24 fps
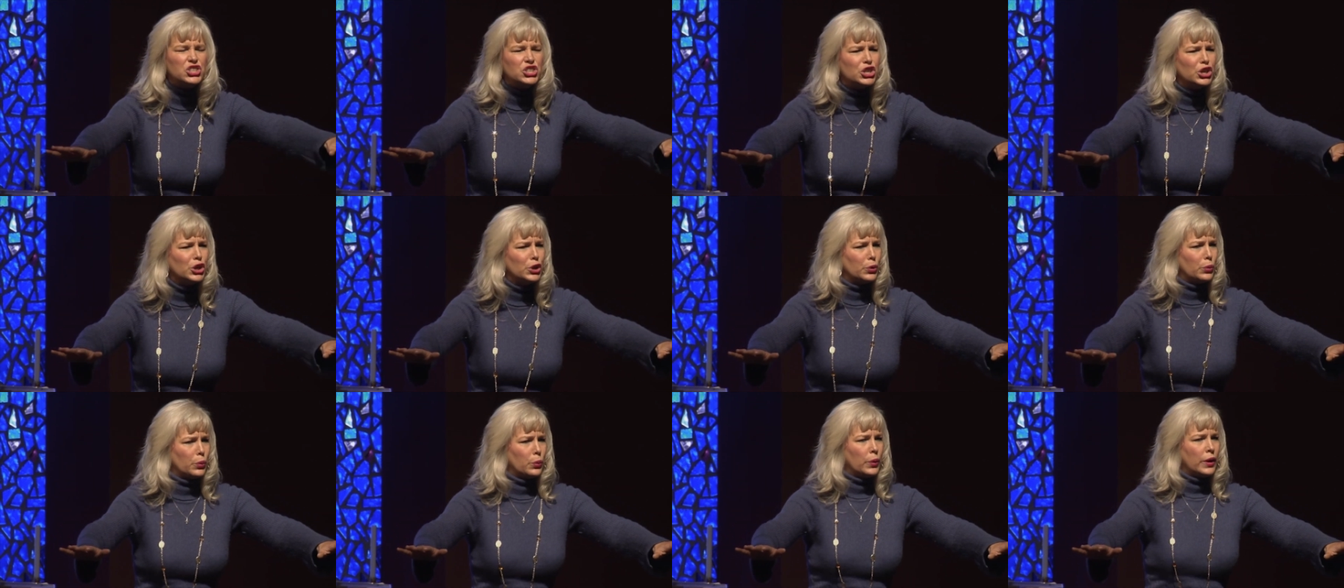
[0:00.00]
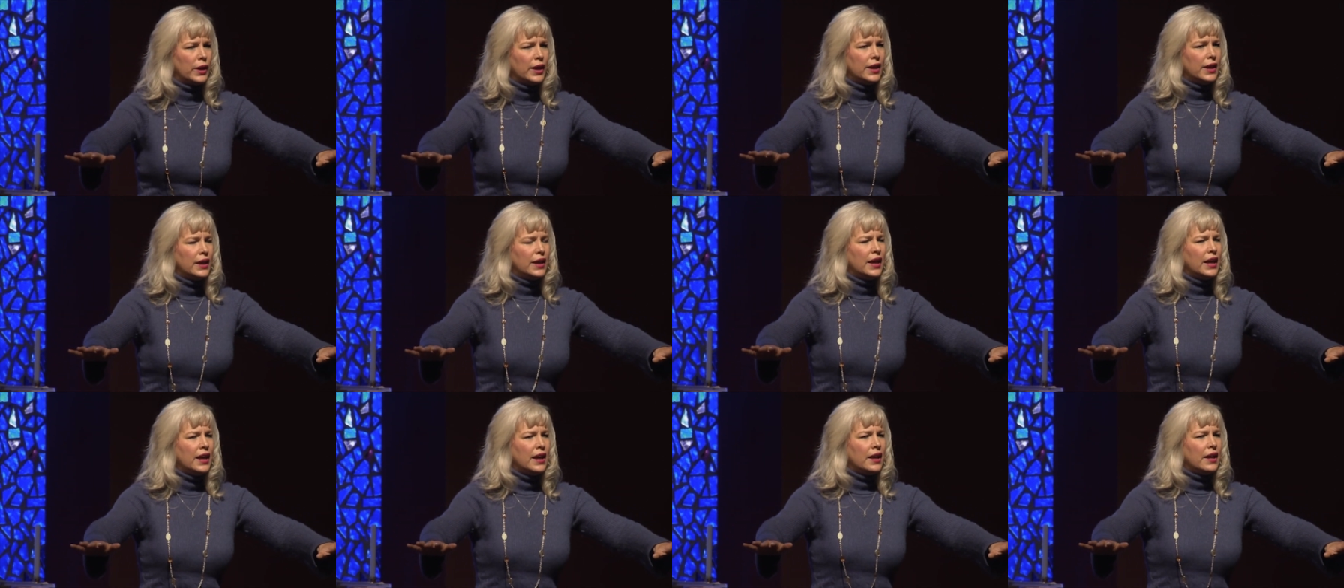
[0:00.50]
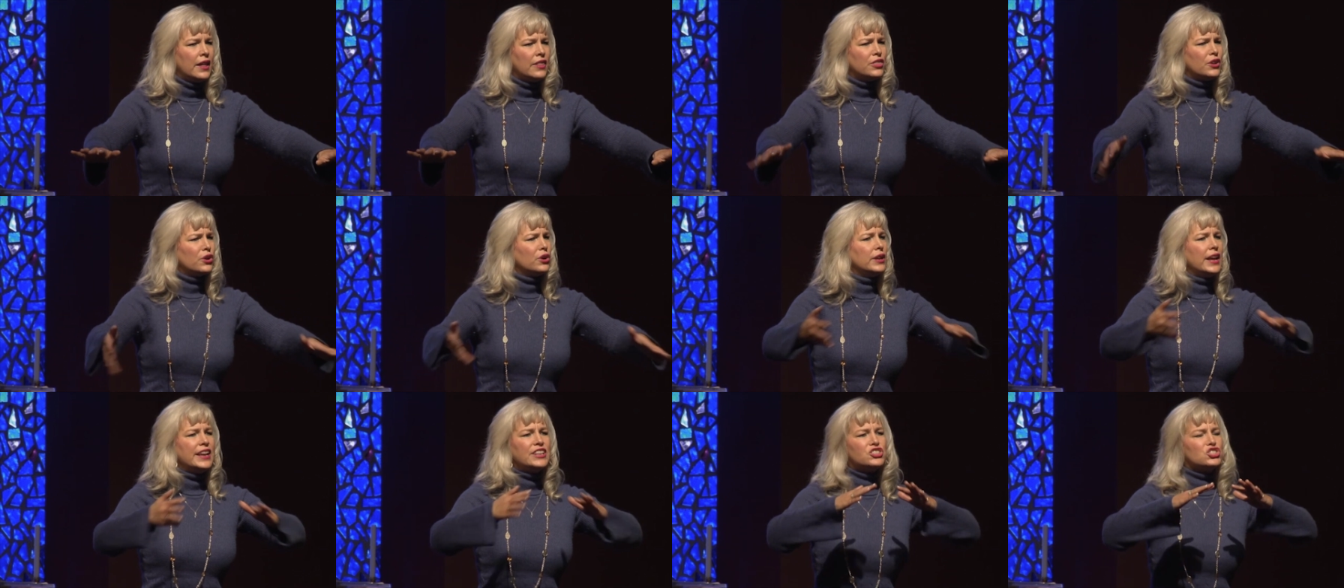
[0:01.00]
you,
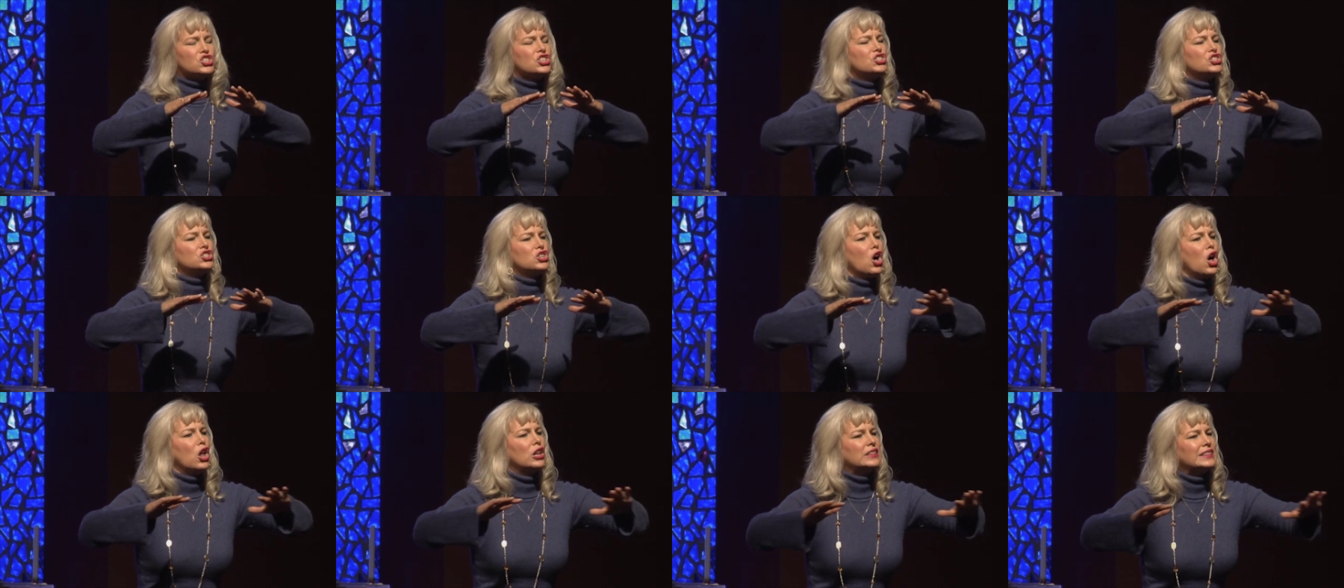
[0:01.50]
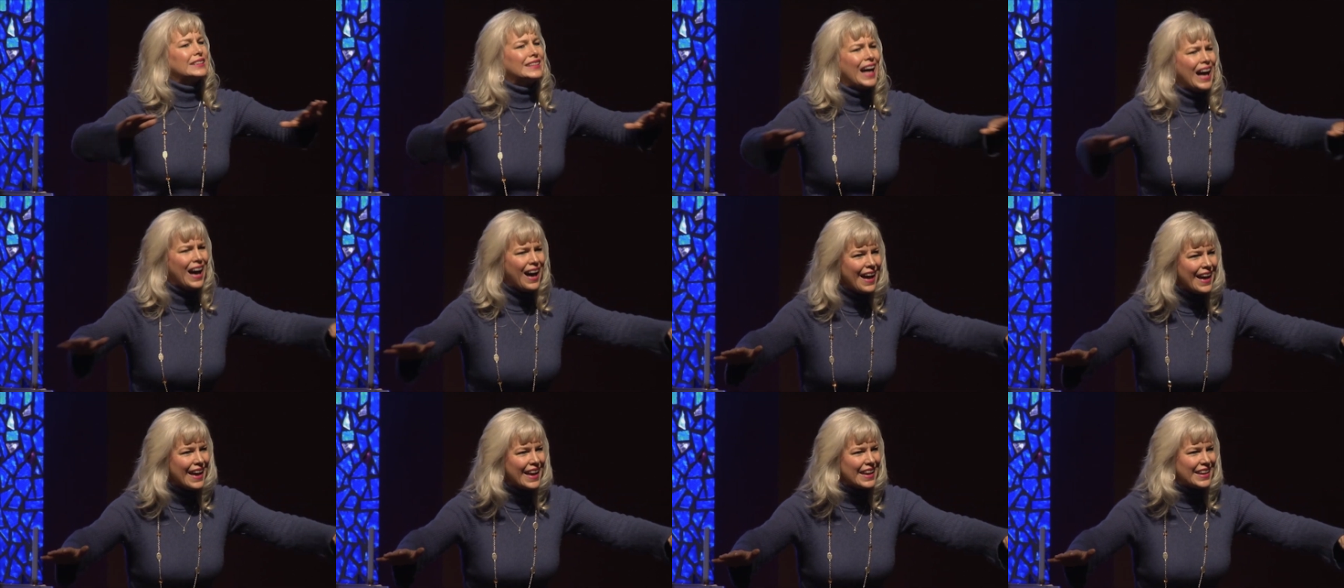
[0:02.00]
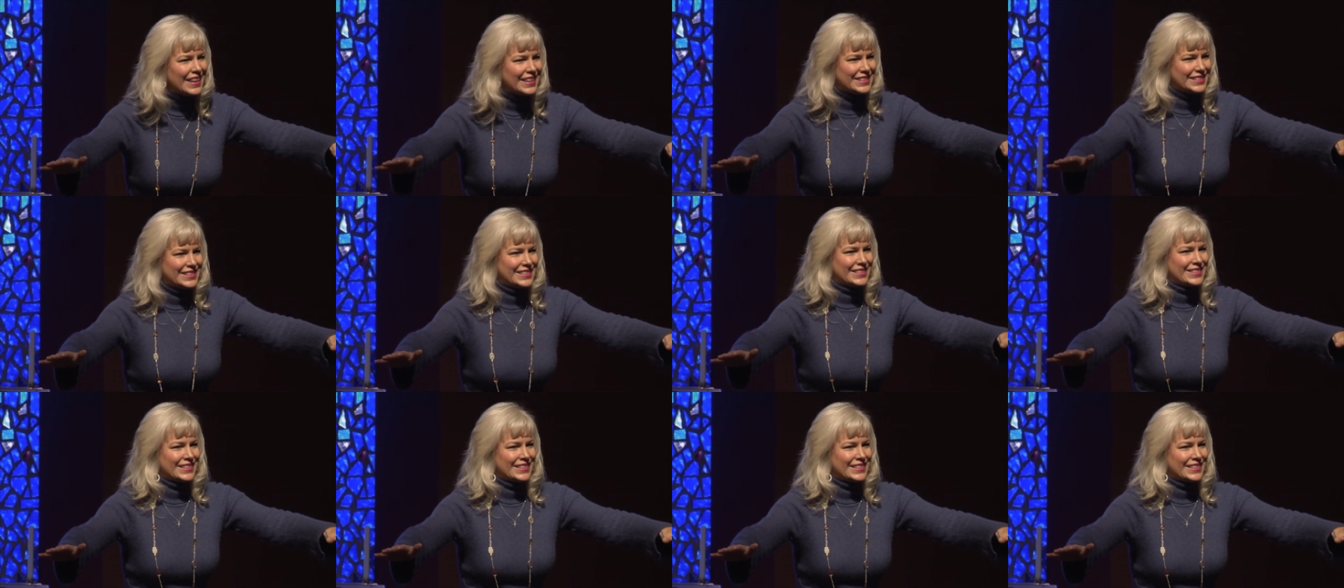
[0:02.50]
it's just all lies.